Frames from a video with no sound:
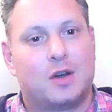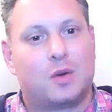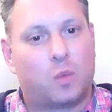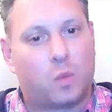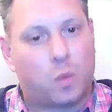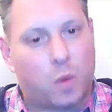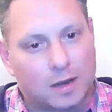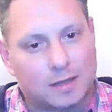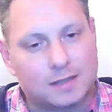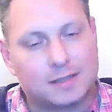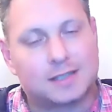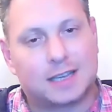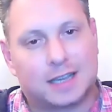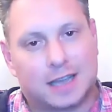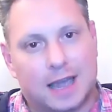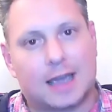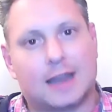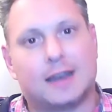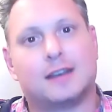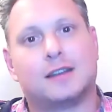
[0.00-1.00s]
Once
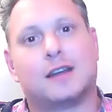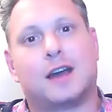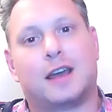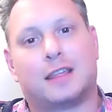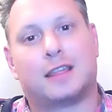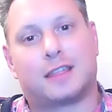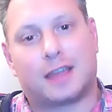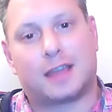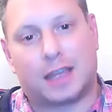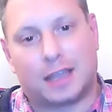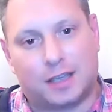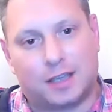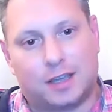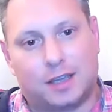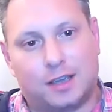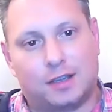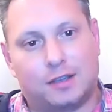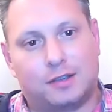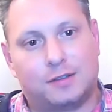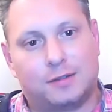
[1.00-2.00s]
again, I
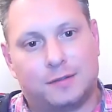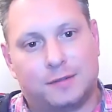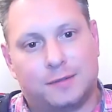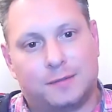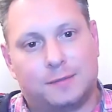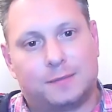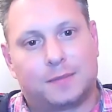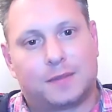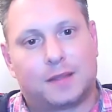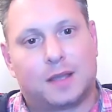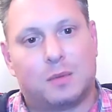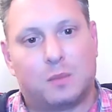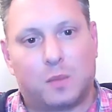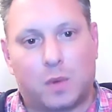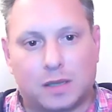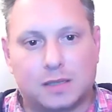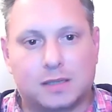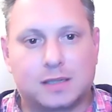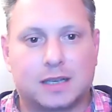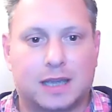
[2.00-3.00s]
thank you. And
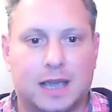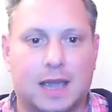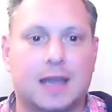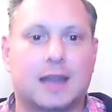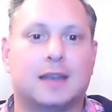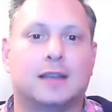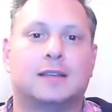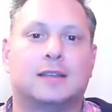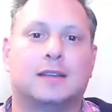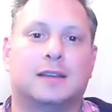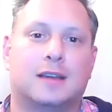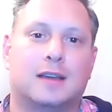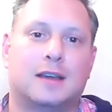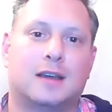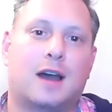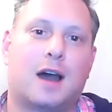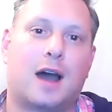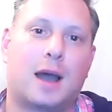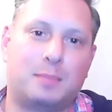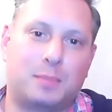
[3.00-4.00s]
once again,
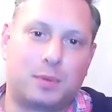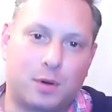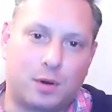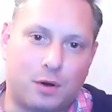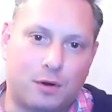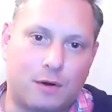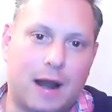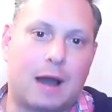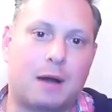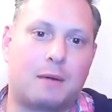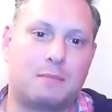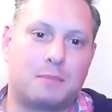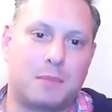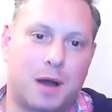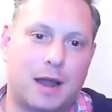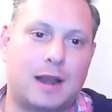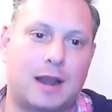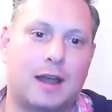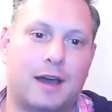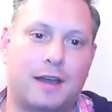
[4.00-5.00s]
I pour out
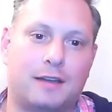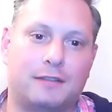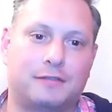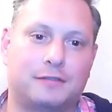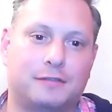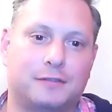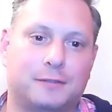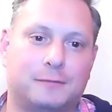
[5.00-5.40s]
my life.